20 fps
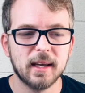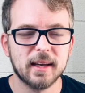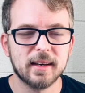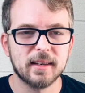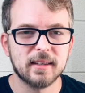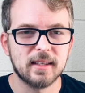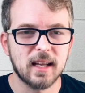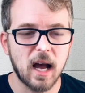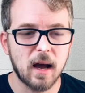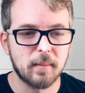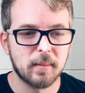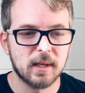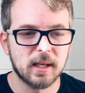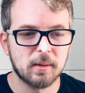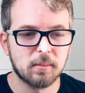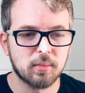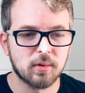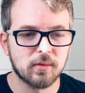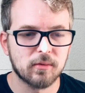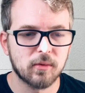had a
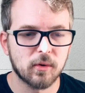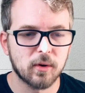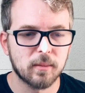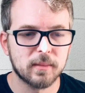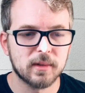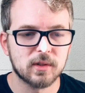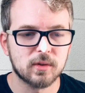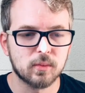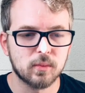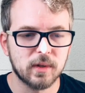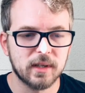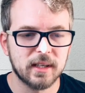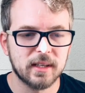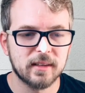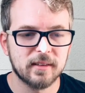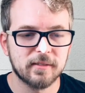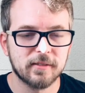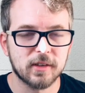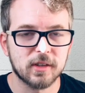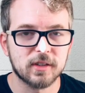dominant performance
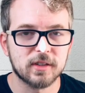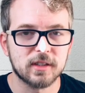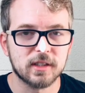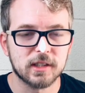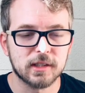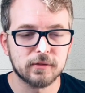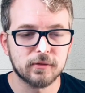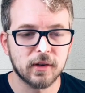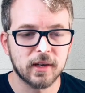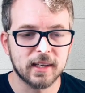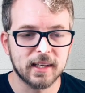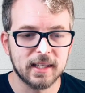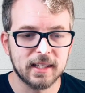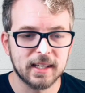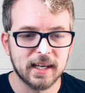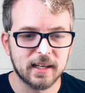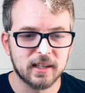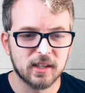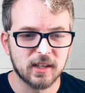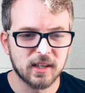win versus
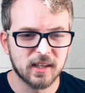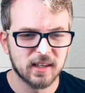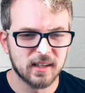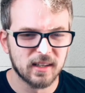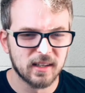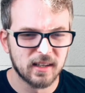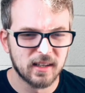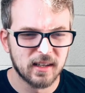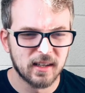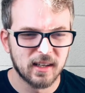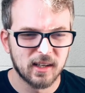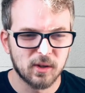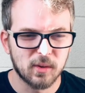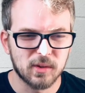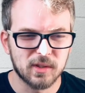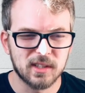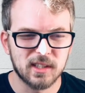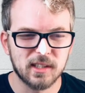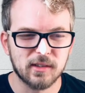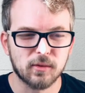Frankie Edgar.
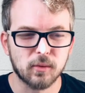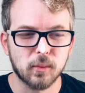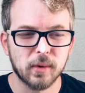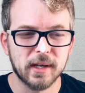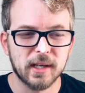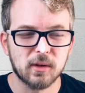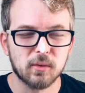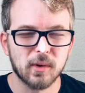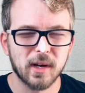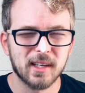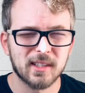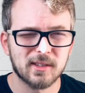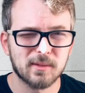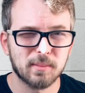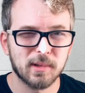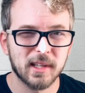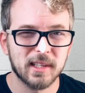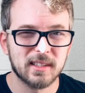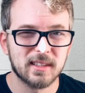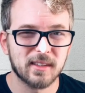We'll see if ring rust
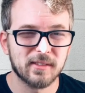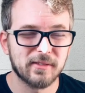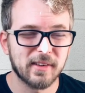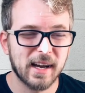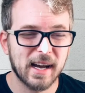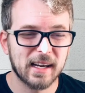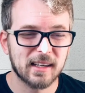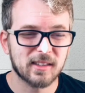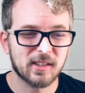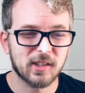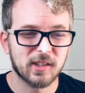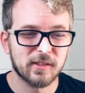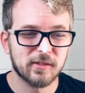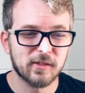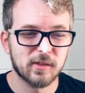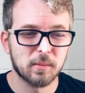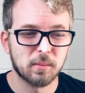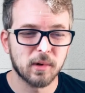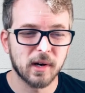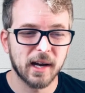plays a factor
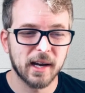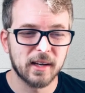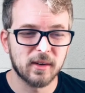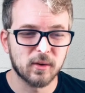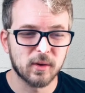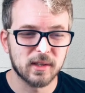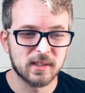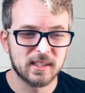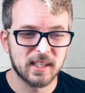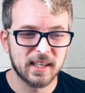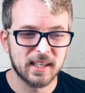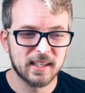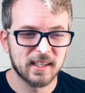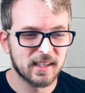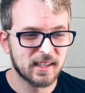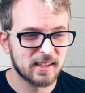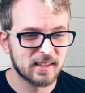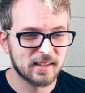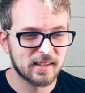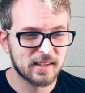for Brian
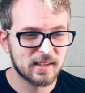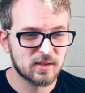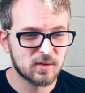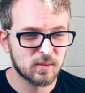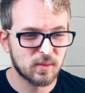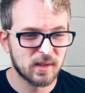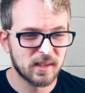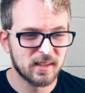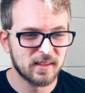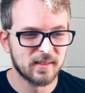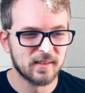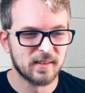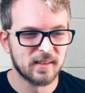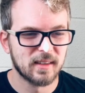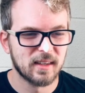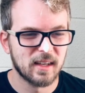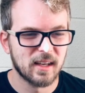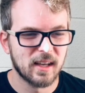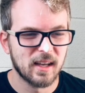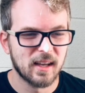Ortega in this one.
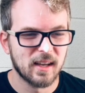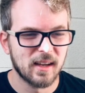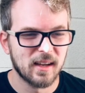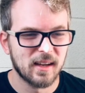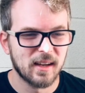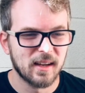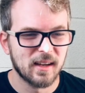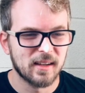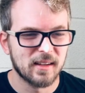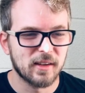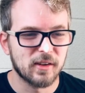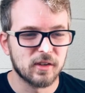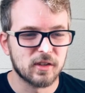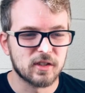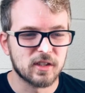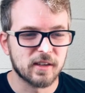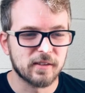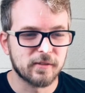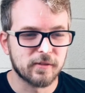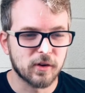There
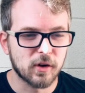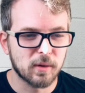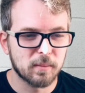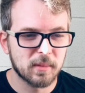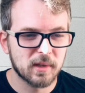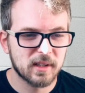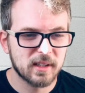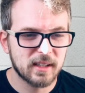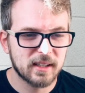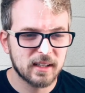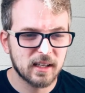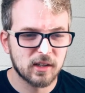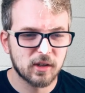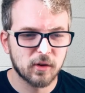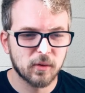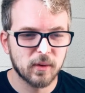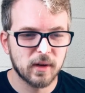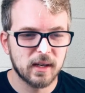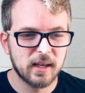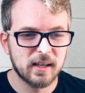is a verbally
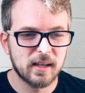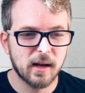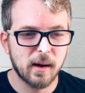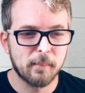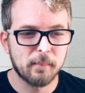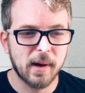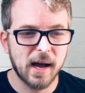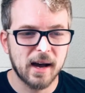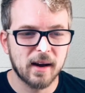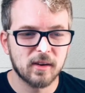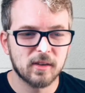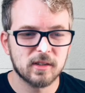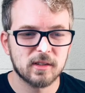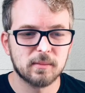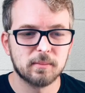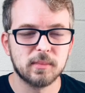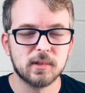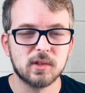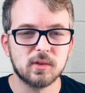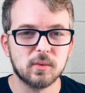agreed
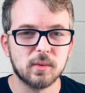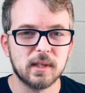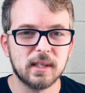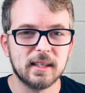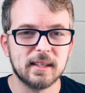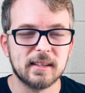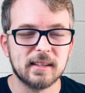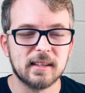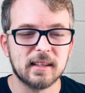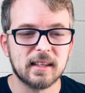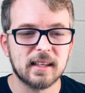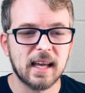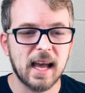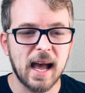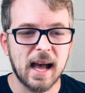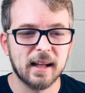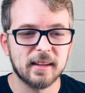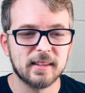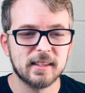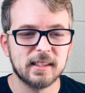bout between
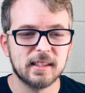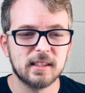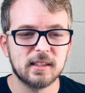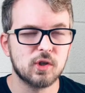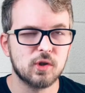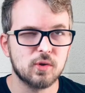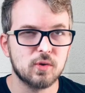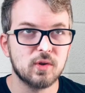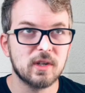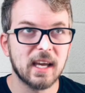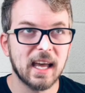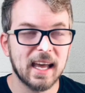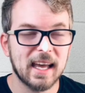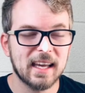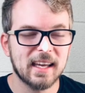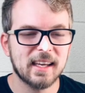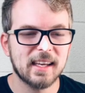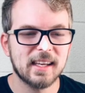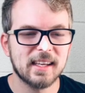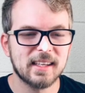Katlyn
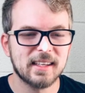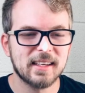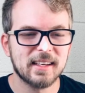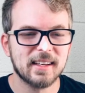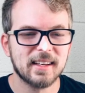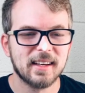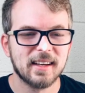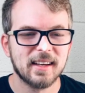Chookagian